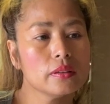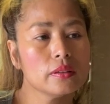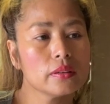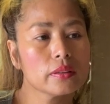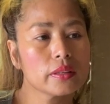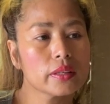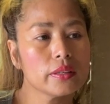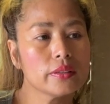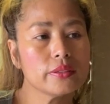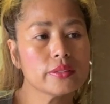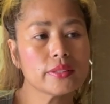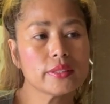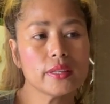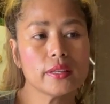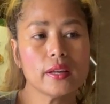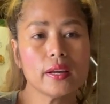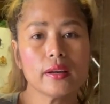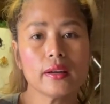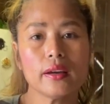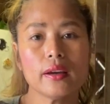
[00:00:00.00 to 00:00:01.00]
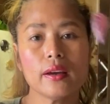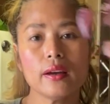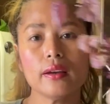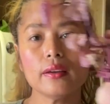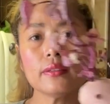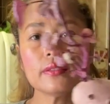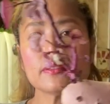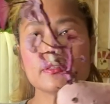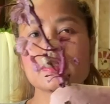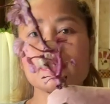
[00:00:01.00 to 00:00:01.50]
Can you see that,
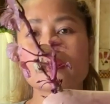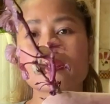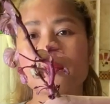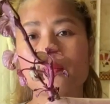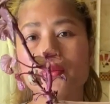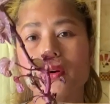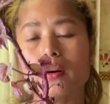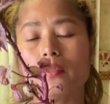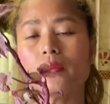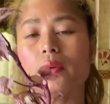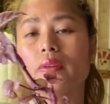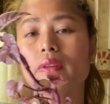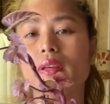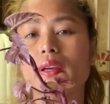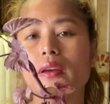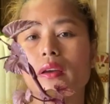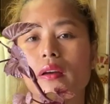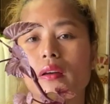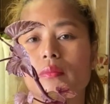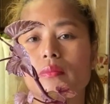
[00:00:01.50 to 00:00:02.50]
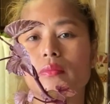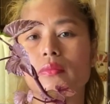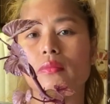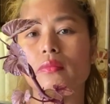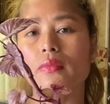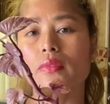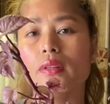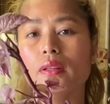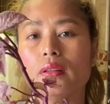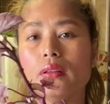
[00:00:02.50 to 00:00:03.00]
guys? This is a purple yam.
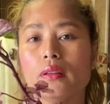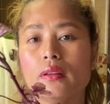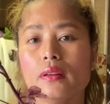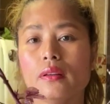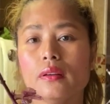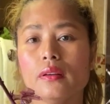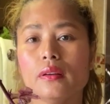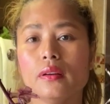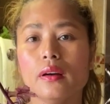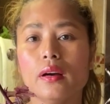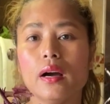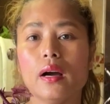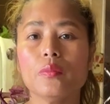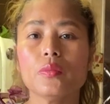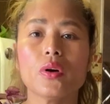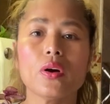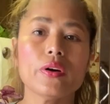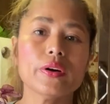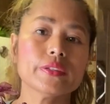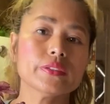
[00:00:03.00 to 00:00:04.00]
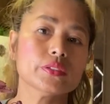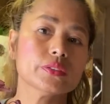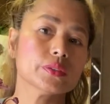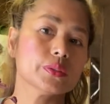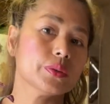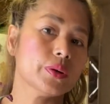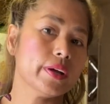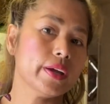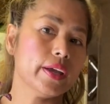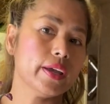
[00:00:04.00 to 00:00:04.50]
I'm going to go
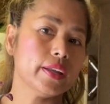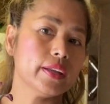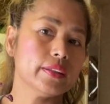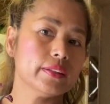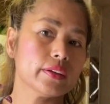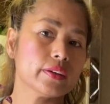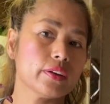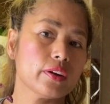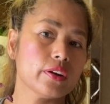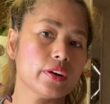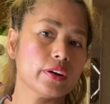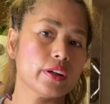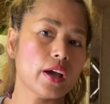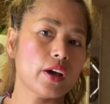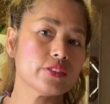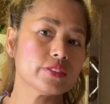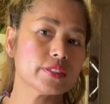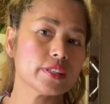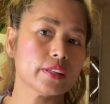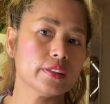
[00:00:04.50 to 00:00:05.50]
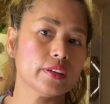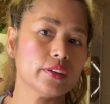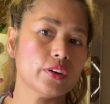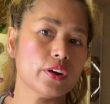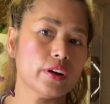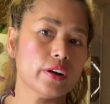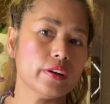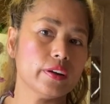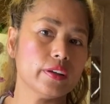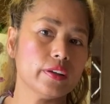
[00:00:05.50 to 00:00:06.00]
ahead in the garden, outside the
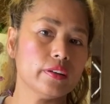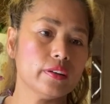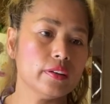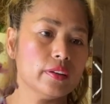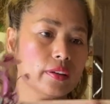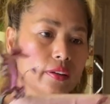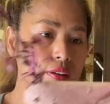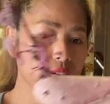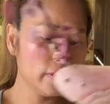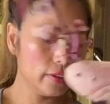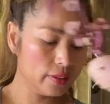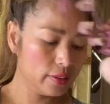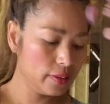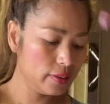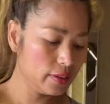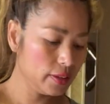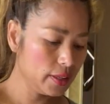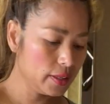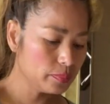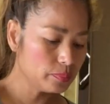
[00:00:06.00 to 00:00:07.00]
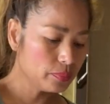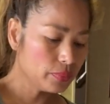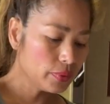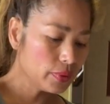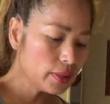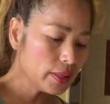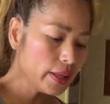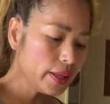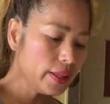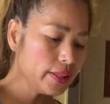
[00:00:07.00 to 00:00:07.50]
garden, and
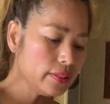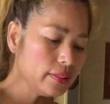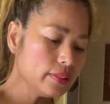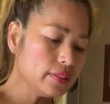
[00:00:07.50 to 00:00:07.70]
plant